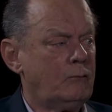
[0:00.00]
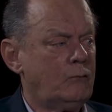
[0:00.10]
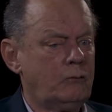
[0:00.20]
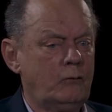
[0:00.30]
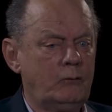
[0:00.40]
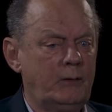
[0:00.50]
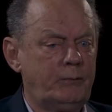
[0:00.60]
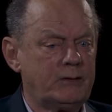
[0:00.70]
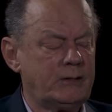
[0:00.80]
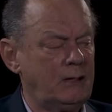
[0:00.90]
would be
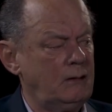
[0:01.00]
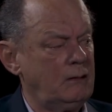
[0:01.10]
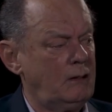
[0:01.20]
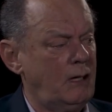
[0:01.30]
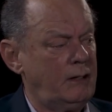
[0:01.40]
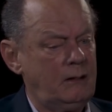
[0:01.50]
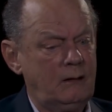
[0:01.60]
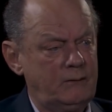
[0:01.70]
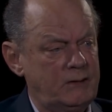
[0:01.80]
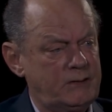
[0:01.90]
presenting the
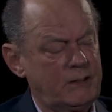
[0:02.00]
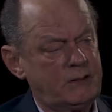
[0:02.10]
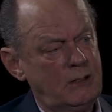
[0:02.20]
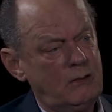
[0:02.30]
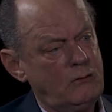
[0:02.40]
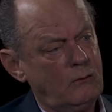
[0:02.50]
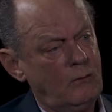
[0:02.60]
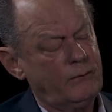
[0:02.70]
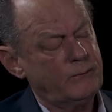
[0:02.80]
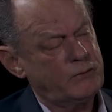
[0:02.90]
idea of this
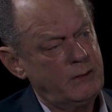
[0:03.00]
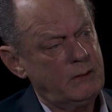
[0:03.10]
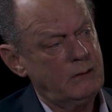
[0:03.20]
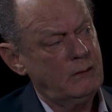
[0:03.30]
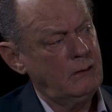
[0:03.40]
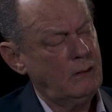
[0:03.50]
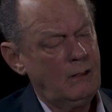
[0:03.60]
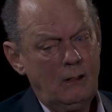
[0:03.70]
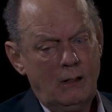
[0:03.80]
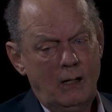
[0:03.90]
16-year-old from Sweden
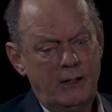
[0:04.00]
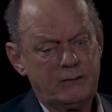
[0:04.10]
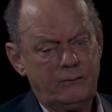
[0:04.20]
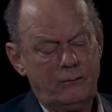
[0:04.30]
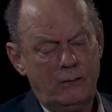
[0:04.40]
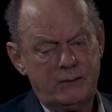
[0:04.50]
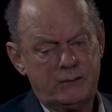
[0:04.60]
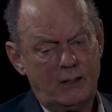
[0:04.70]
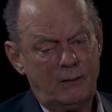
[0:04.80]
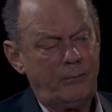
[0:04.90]
as a
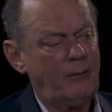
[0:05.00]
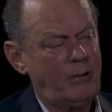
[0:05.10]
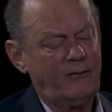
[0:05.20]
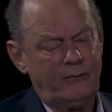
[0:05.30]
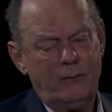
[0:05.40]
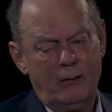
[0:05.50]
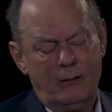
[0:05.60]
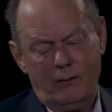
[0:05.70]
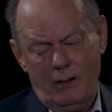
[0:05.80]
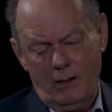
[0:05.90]
voice that, apart
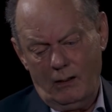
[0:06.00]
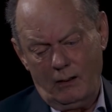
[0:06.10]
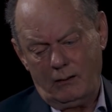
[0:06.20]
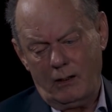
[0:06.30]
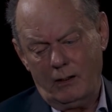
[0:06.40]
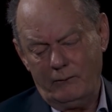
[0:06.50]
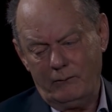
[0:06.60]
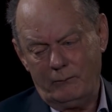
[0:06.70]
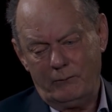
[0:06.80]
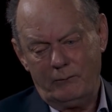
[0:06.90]
from a kind of
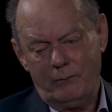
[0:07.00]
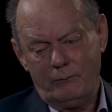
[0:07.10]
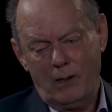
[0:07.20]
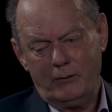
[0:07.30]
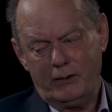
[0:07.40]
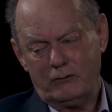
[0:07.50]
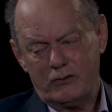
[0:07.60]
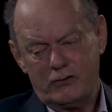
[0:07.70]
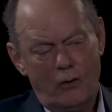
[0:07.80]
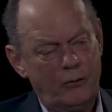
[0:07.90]
public
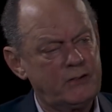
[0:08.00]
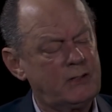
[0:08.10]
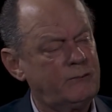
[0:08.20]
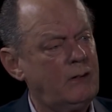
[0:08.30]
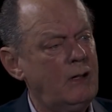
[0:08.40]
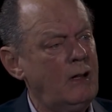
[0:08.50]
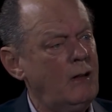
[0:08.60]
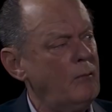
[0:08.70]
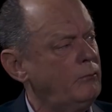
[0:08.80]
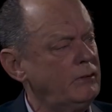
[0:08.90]
interest notice of her,
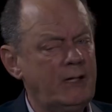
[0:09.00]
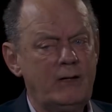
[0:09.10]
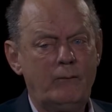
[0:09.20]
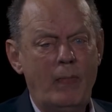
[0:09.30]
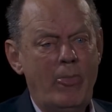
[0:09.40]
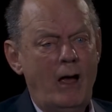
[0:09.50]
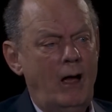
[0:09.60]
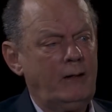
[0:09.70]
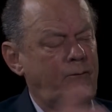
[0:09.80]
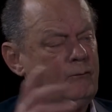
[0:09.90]
but they,
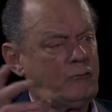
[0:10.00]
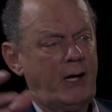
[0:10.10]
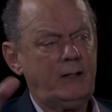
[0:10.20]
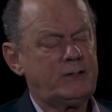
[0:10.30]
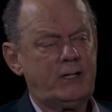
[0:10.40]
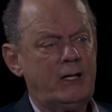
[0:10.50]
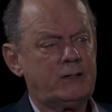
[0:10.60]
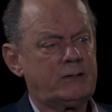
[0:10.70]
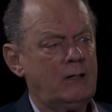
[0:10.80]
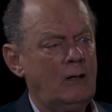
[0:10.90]
on the, Greta
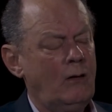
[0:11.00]
says,